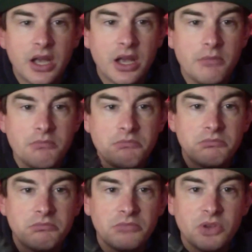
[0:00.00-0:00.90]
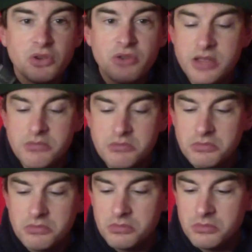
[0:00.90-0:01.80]
Look great.
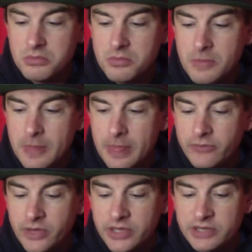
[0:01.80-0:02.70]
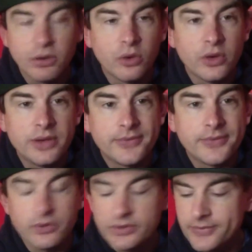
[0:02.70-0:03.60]
Really
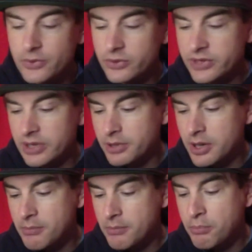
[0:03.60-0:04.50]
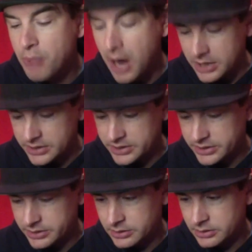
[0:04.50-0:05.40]
supportive on your foot on the upper, but
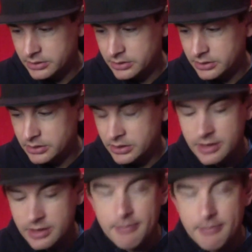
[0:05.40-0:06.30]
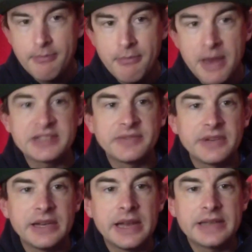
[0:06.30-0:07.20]

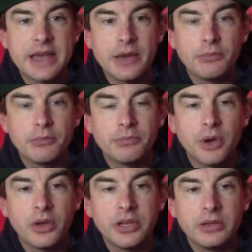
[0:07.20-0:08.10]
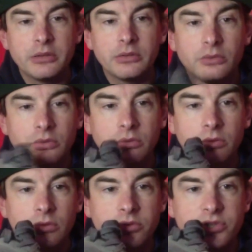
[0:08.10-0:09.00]
massively let down by
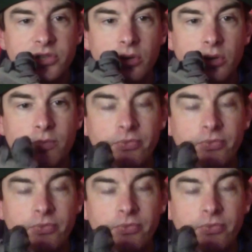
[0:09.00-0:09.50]
the sole.